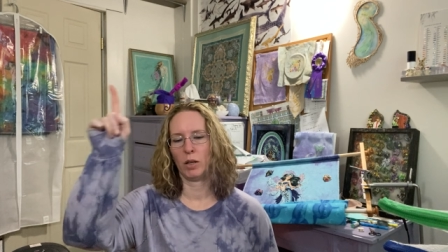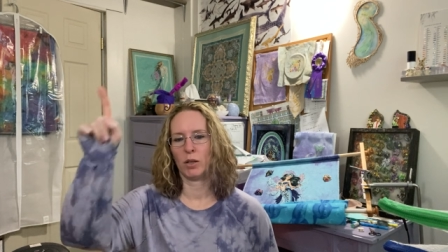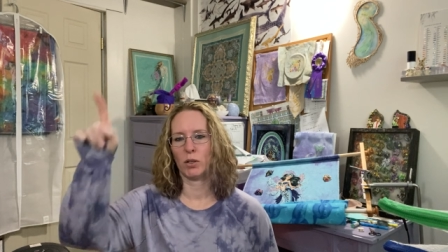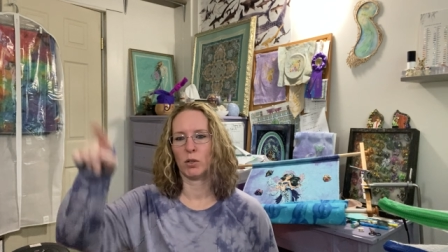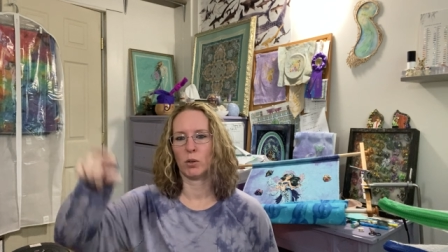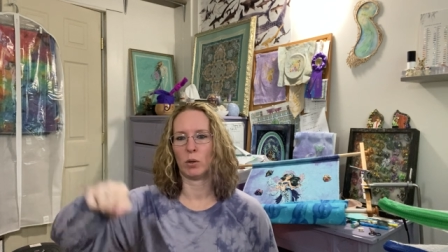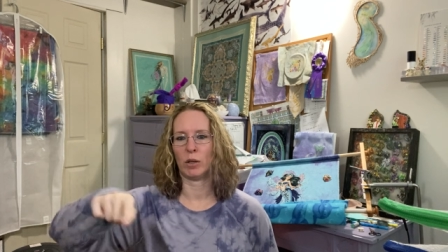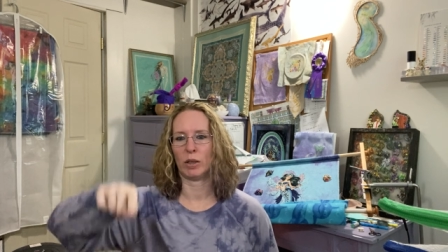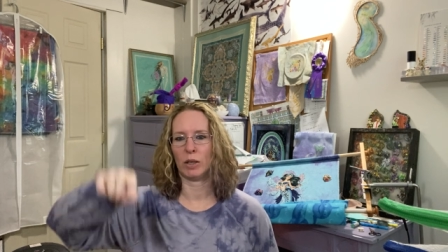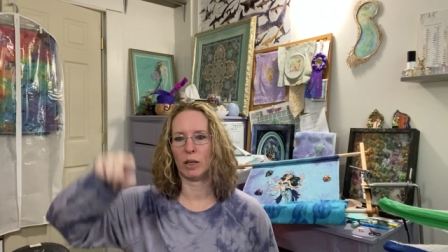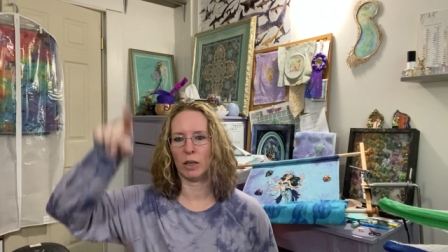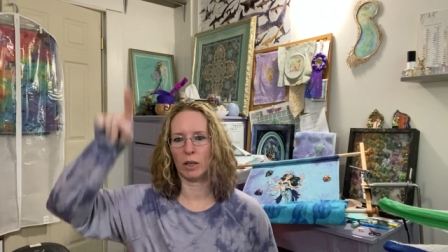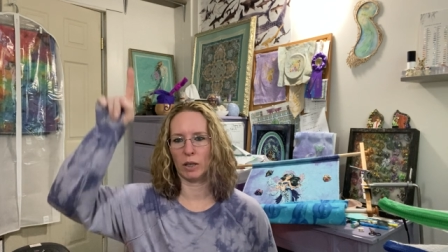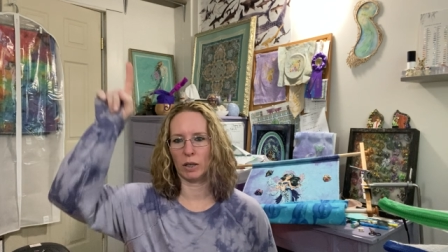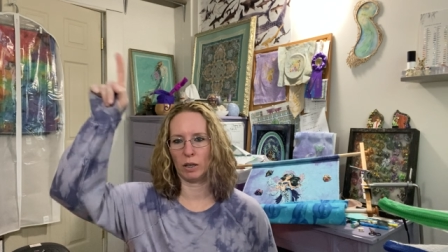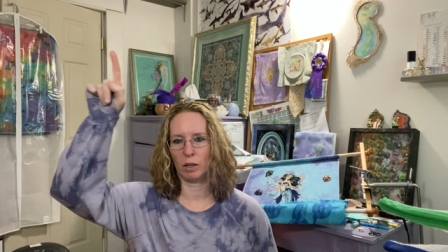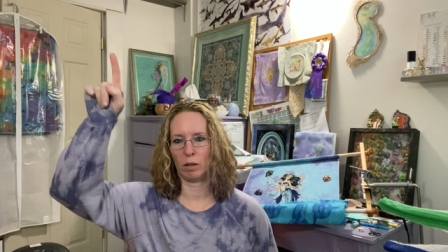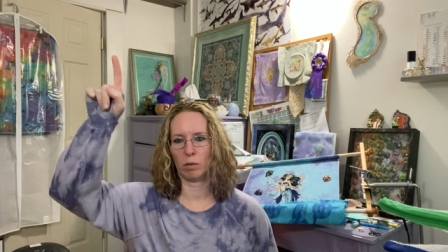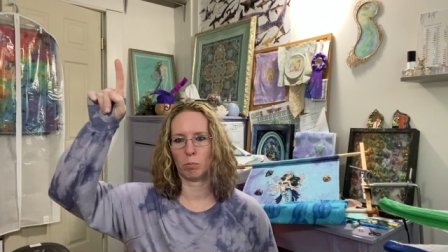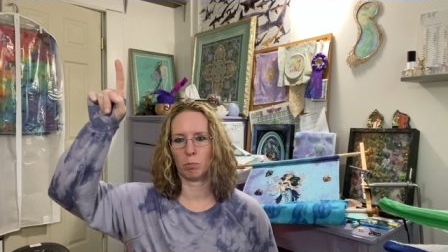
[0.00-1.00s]
So I think
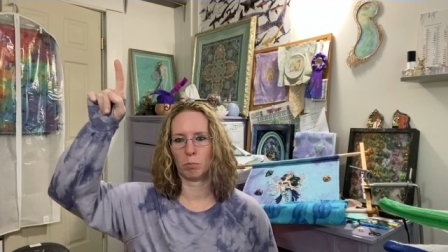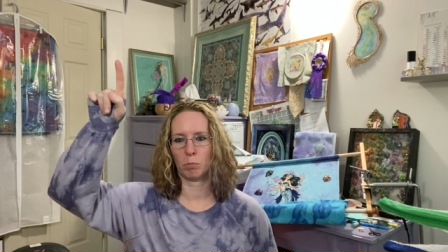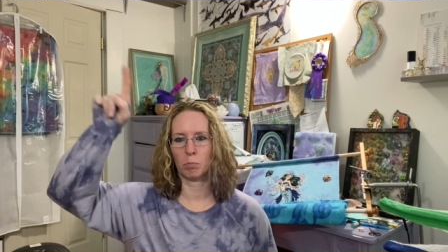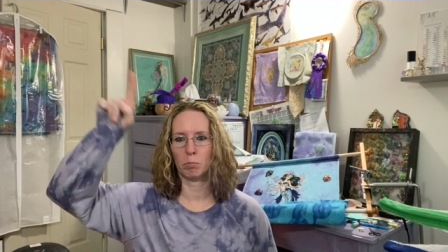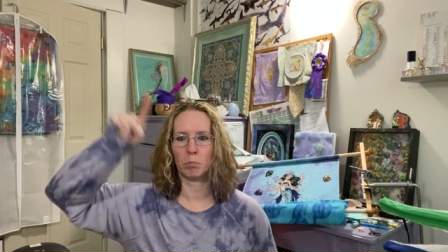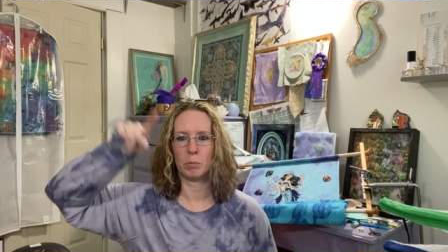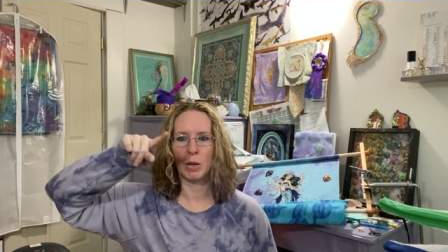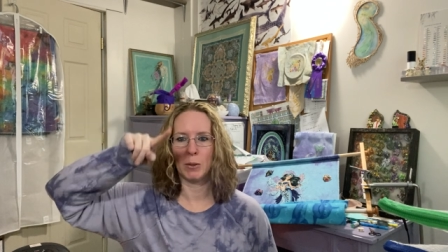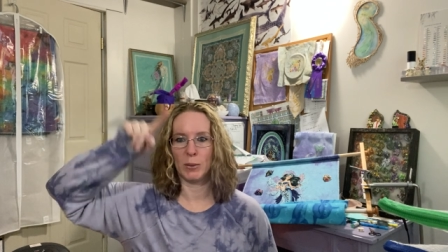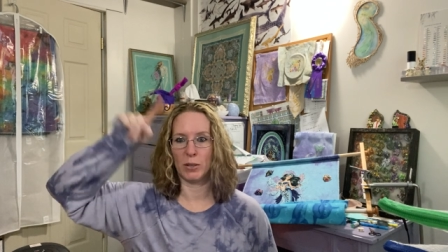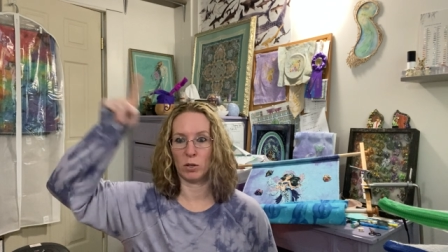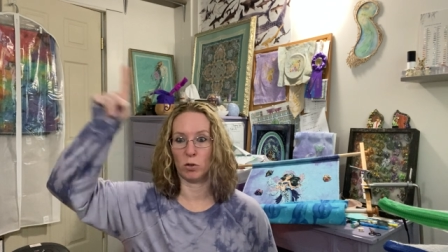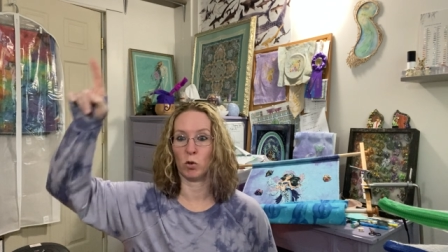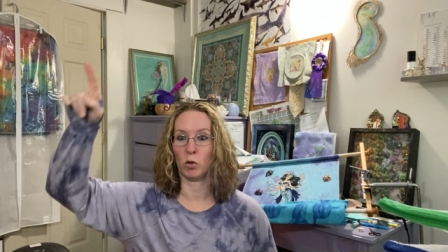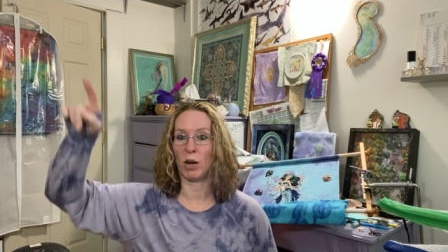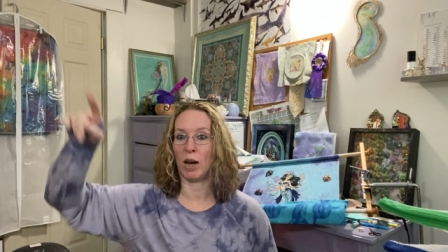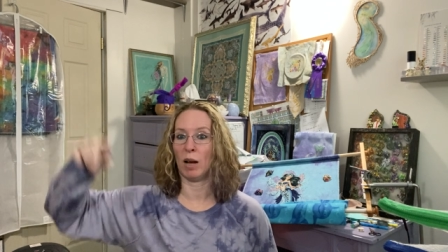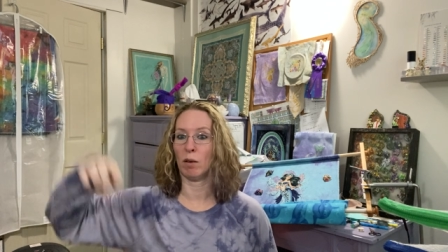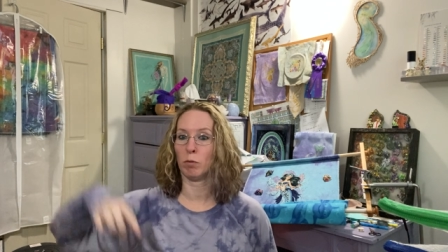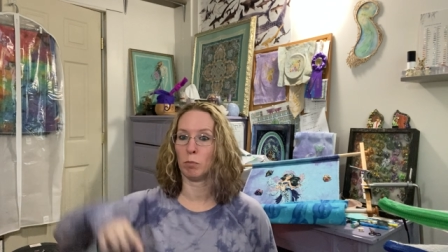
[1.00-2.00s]
maybe the
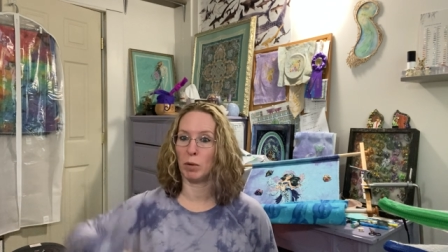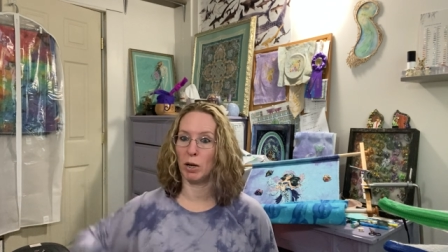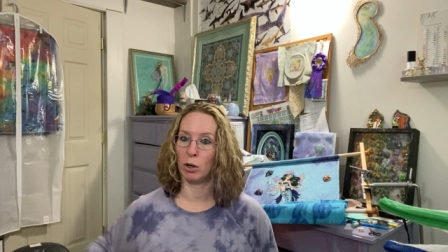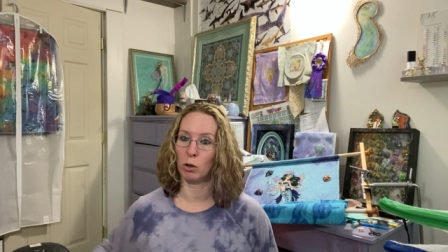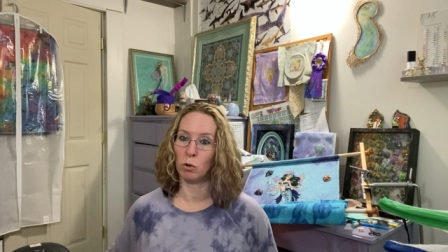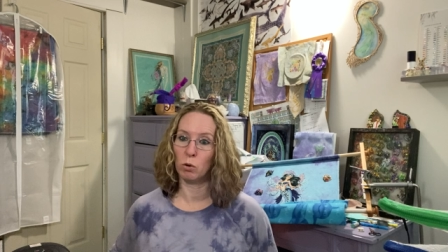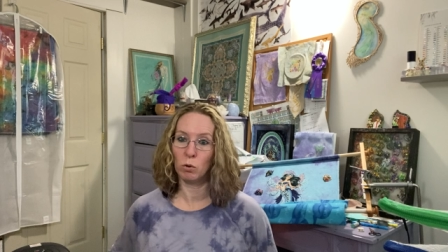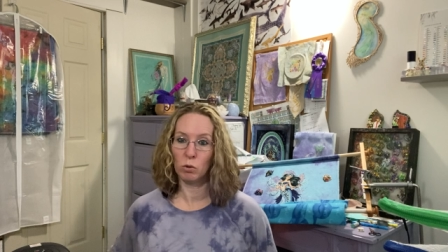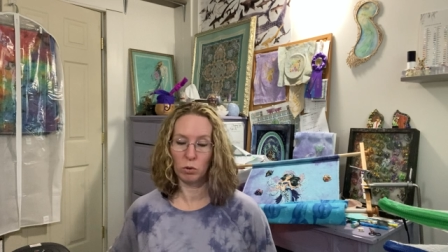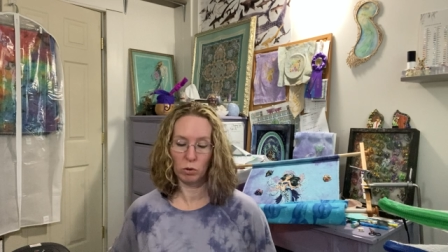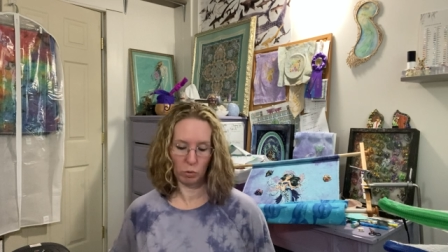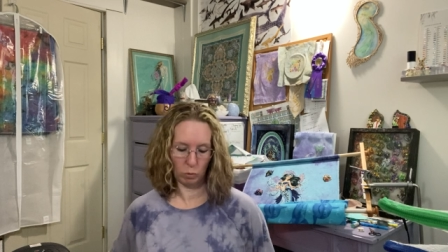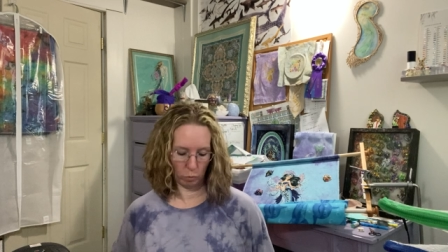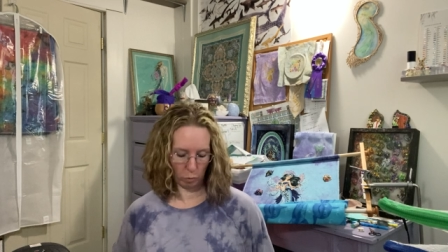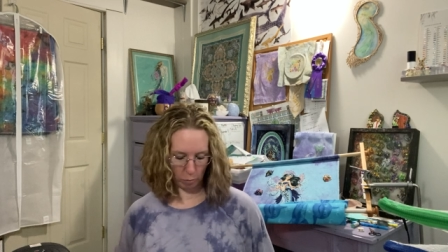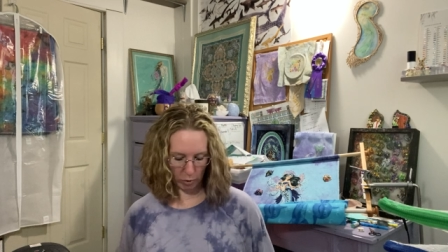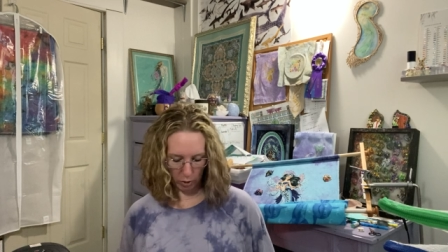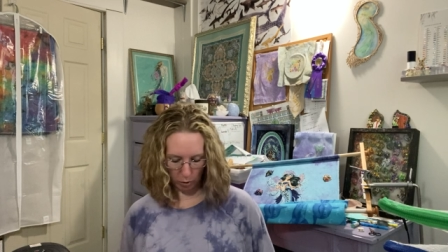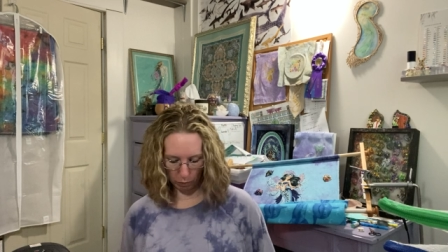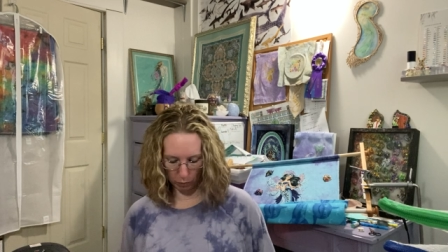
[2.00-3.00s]
giraffe panel will
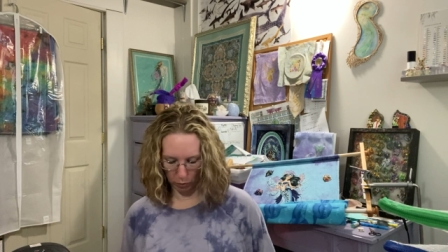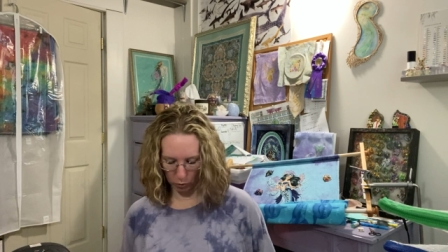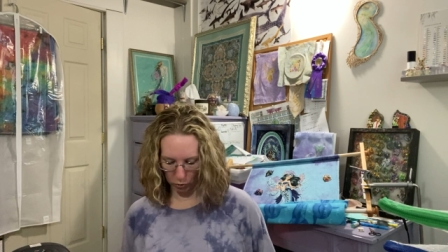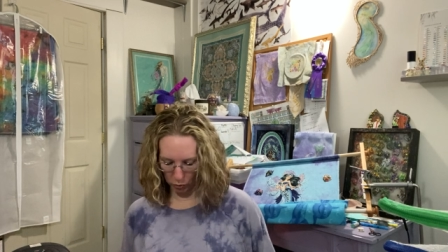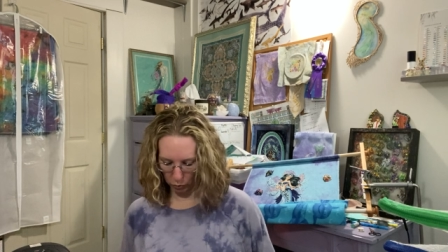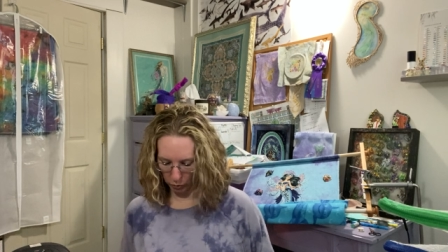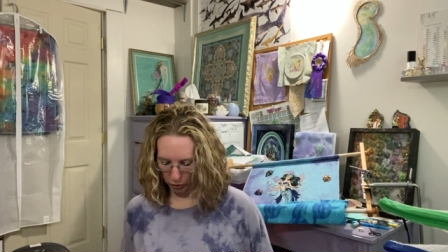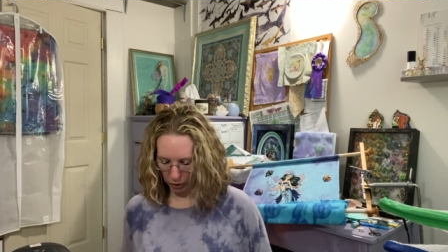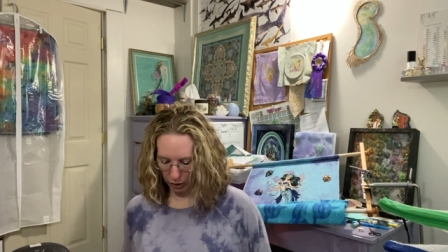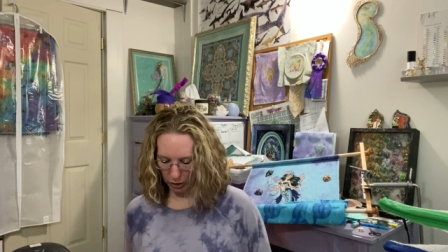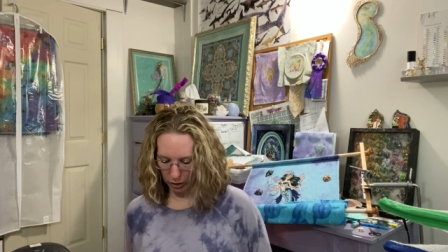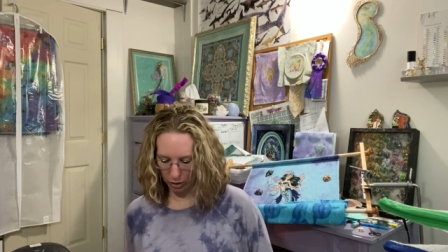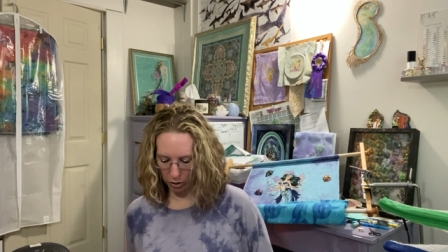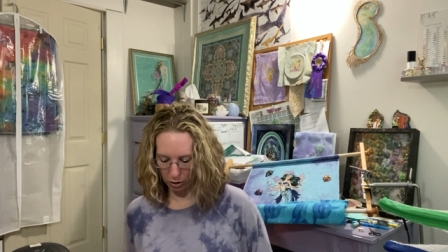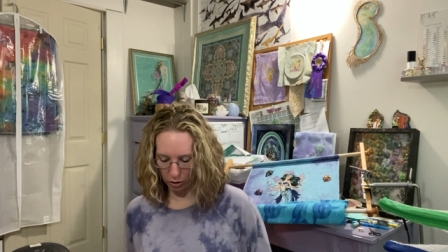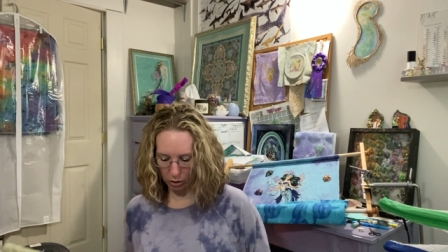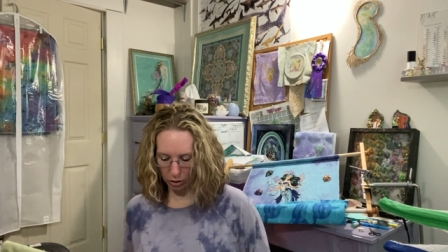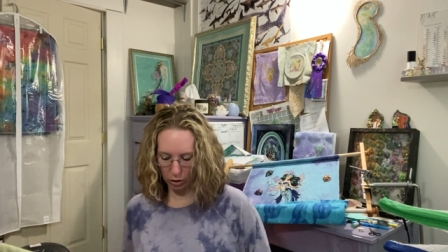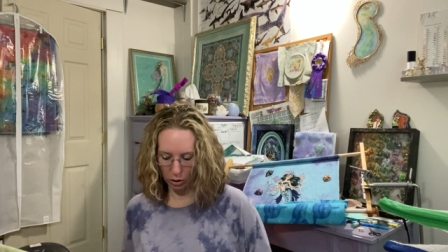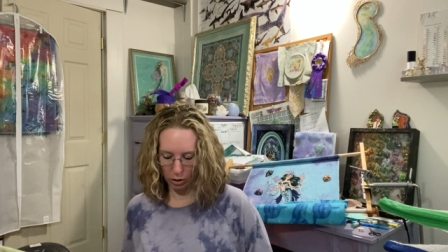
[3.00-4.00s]
be the first one I hit.